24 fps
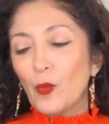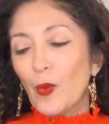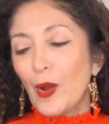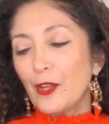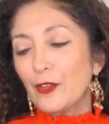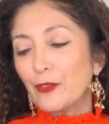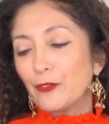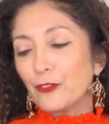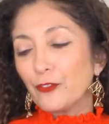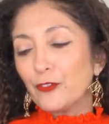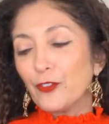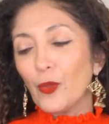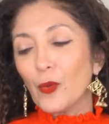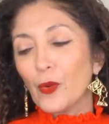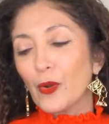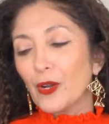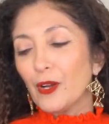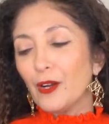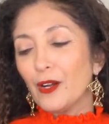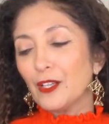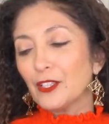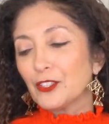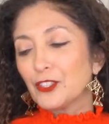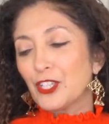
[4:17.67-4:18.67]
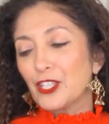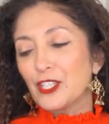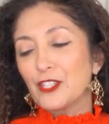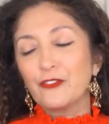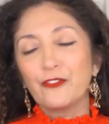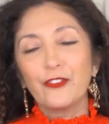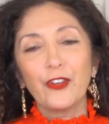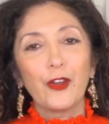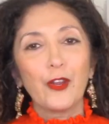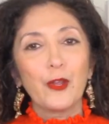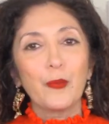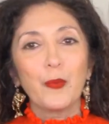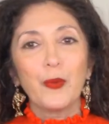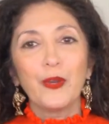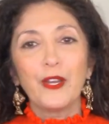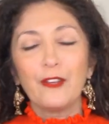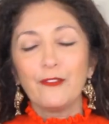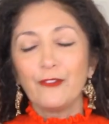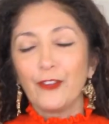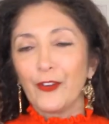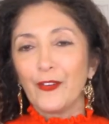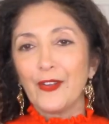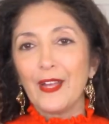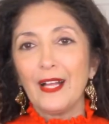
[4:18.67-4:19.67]
white floral, just very pretty,
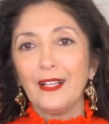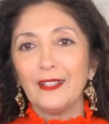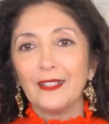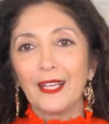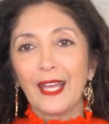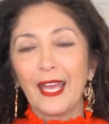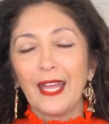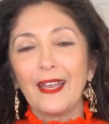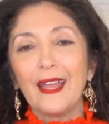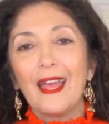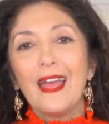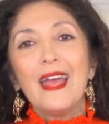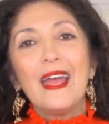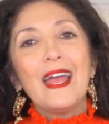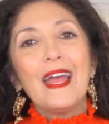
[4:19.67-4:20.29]
very elegant.